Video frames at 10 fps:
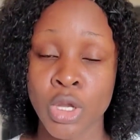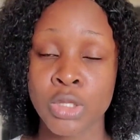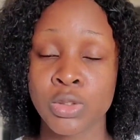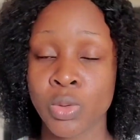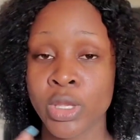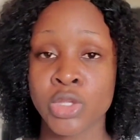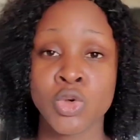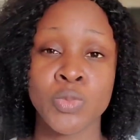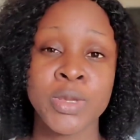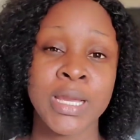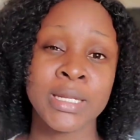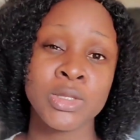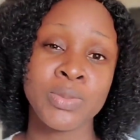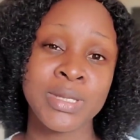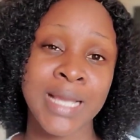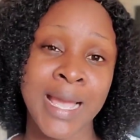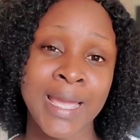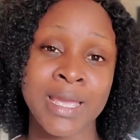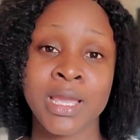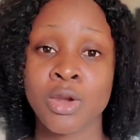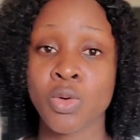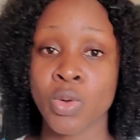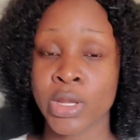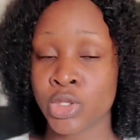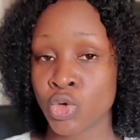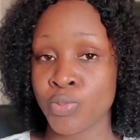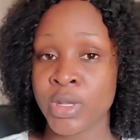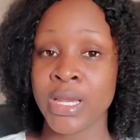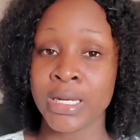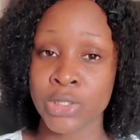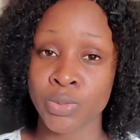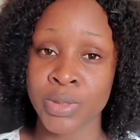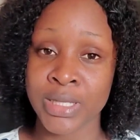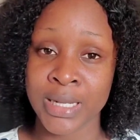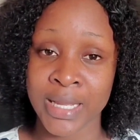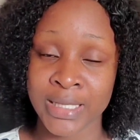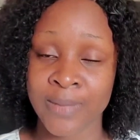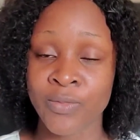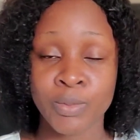So it could be a little bit high or it could be a little bit less,